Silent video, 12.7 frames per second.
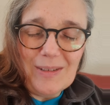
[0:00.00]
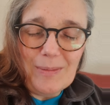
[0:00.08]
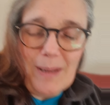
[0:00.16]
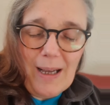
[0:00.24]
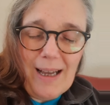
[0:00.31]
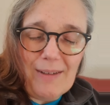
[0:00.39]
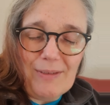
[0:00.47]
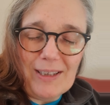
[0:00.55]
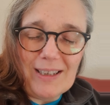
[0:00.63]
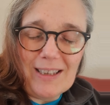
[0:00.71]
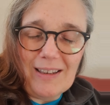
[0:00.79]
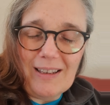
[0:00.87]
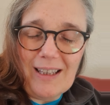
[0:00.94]
But having
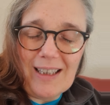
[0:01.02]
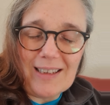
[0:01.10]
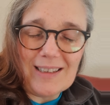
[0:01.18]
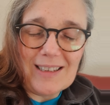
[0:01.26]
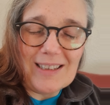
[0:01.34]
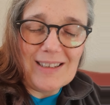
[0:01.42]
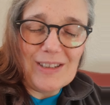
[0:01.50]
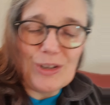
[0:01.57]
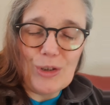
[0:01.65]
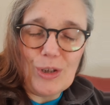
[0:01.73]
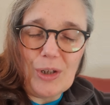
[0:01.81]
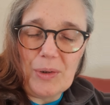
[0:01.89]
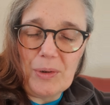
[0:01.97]
done that
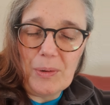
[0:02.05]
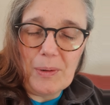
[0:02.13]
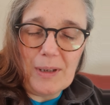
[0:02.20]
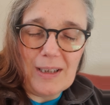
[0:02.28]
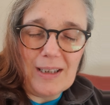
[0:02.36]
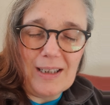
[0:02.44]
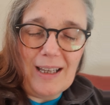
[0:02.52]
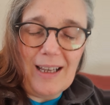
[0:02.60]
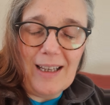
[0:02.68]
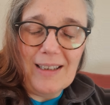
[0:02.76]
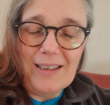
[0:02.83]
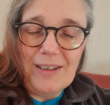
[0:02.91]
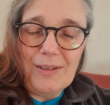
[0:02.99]
so quickly,
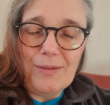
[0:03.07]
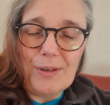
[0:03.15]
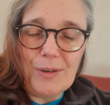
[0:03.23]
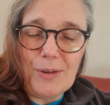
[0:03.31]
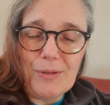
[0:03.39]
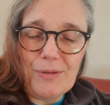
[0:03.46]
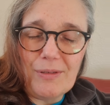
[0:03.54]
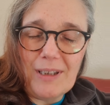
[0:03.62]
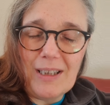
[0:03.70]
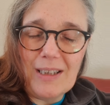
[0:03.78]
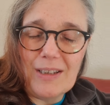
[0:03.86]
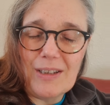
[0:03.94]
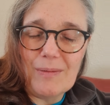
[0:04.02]
feel your
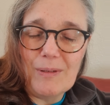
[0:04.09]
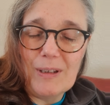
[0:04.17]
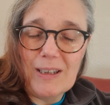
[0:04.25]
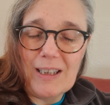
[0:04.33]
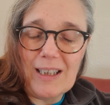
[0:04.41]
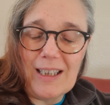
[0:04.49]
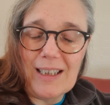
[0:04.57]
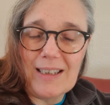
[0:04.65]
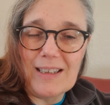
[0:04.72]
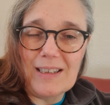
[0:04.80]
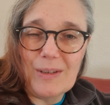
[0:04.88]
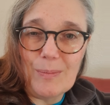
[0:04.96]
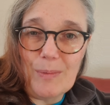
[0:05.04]
feet
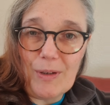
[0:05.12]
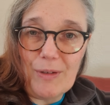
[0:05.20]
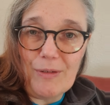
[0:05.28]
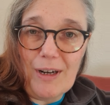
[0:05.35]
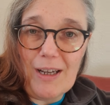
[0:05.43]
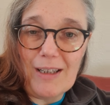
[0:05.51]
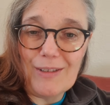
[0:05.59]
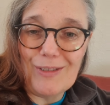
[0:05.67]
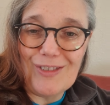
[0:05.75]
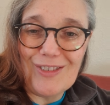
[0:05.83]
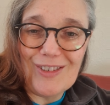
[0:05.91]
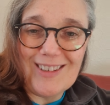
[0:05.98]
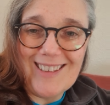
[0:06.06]
connecting to Mother Earth,
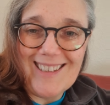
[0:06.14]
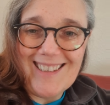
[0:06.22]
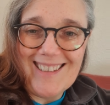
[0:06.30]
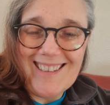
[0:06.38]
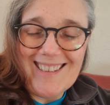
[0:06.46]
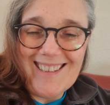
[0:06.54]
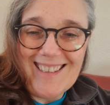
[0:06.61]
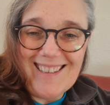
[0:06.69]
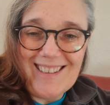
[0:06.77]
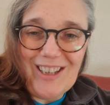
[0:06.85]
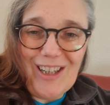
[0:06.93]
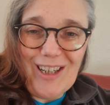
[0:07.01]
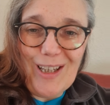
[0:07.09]

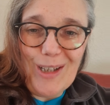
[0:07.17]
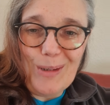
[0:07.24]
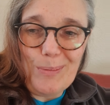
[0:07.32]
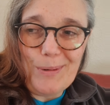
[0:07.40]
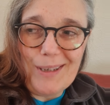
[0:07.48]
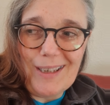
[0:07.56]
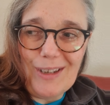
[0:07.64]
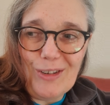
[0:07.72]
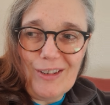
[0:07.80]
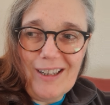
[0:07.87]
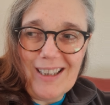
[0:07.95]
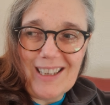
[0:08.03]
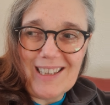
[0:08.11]
gently opening your
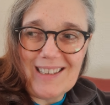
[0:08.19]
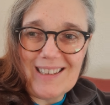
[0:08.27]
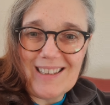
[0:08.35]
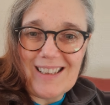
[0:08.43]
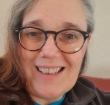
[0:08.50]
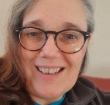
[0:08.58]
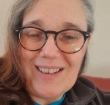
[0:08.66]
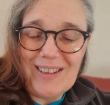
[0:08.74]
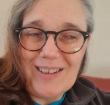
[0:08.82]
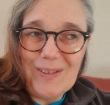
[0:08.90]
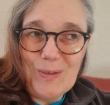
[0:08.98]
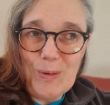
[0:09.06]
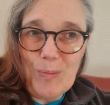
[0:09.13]
eyes,
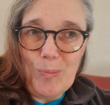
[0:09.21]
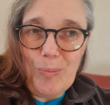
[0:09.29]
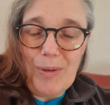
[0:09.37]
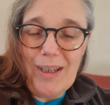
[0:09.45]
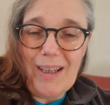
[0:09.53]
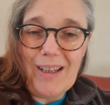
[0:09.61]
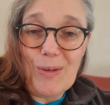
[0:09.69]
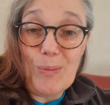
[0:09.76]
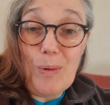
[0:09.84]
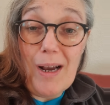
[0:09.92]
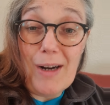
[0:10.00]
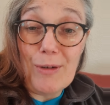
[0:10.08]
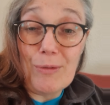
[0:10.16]
being
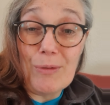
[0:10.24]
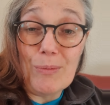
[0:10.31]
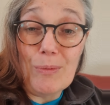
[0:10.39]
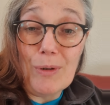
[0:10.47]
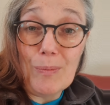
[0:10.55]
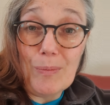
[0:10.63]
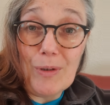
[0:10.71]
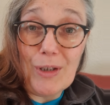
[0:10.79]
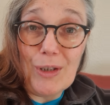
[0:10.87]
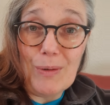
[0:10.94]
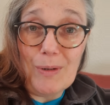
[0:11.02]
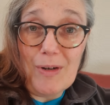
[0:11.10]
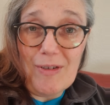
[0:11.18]
aware of the room that
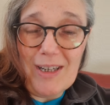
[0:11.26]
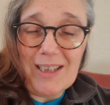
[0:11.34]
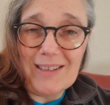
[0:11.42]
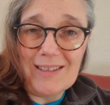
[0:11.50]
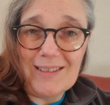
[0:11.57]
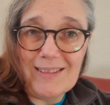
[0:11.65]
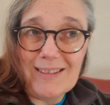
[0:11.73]
you are in,